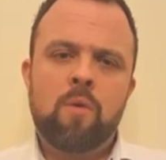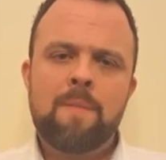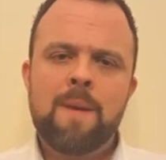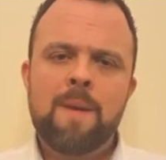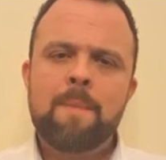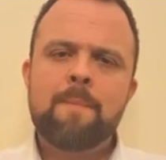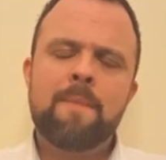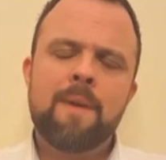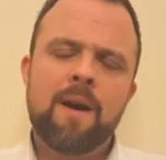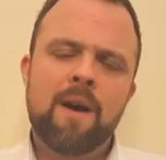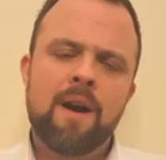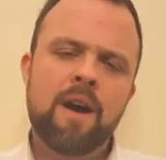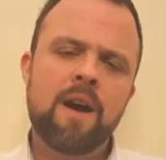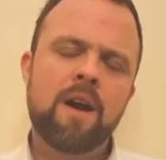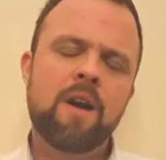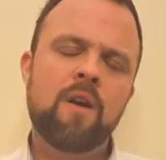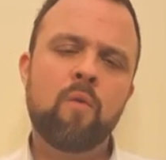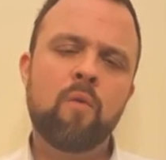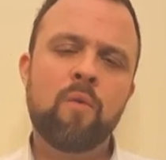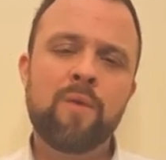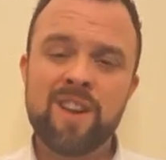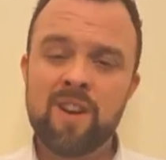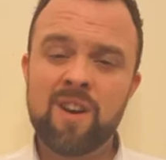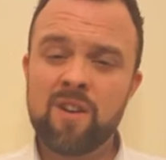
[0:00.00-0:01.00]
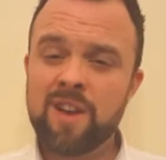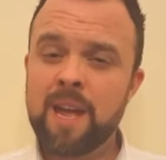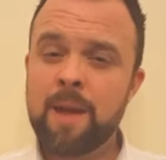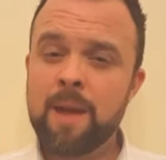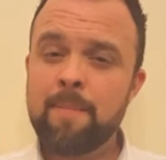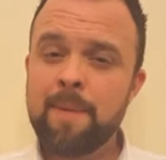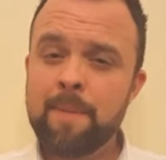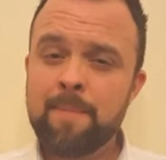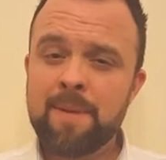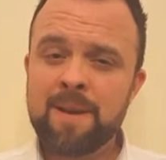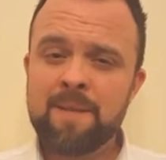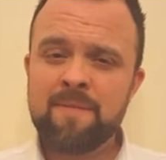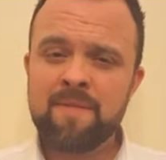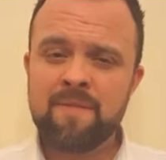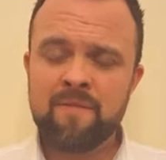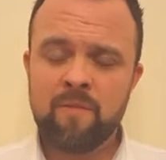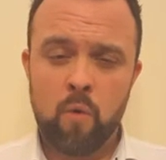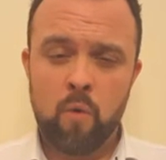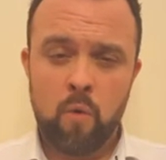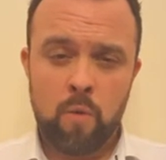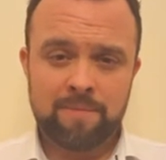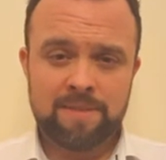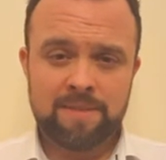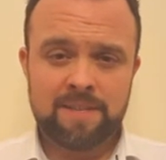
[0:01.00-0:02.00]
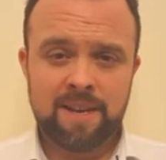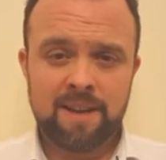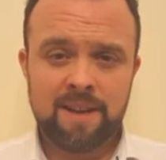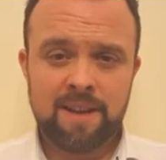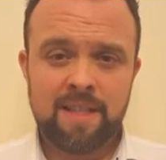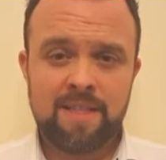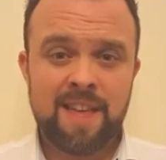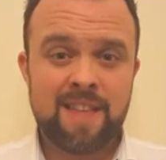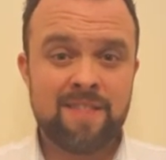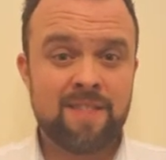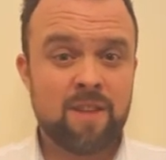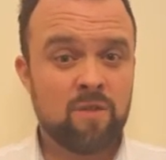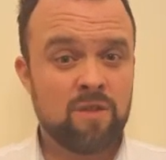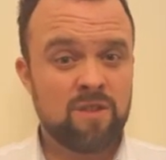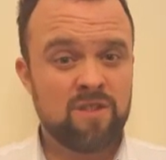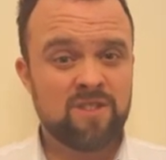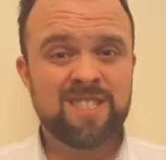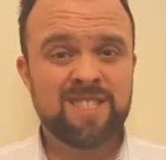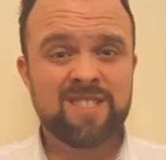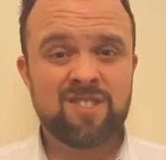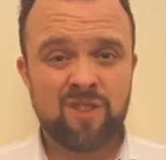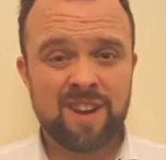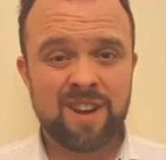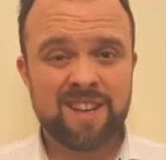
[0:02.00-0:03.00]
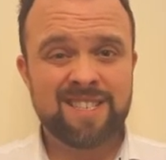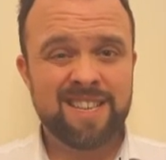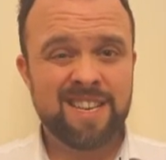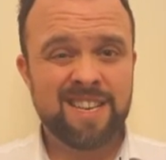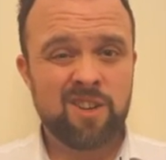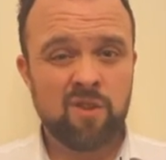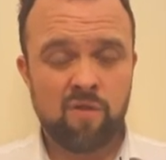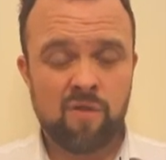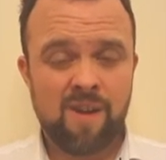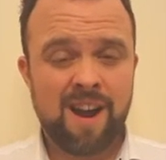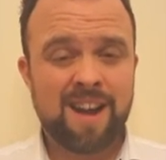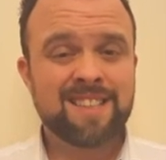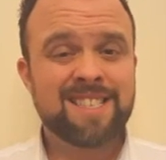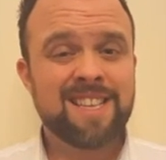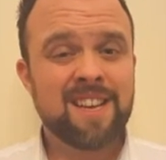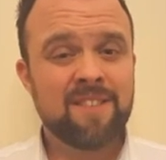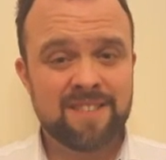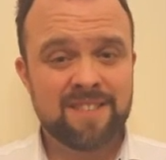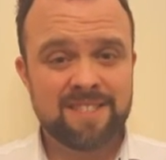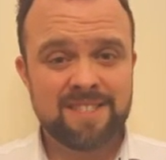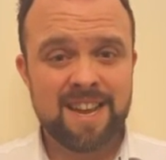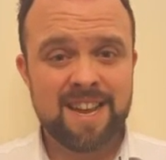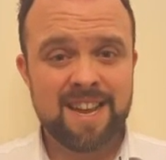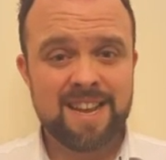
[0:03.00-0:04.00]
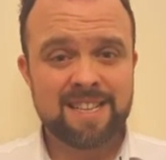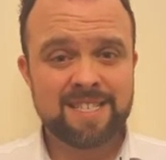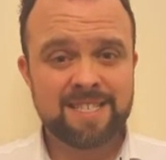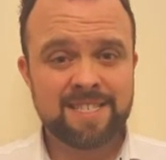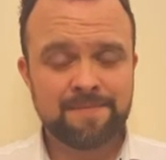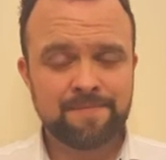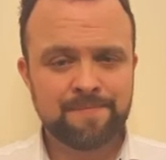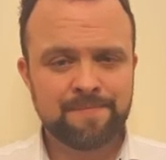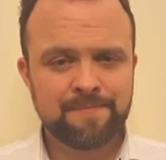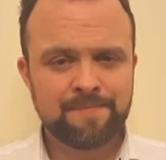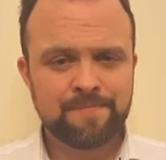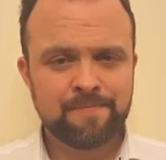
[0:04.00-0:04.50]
Remember, if we don't keep people informed, then they'll lose interest in your activities.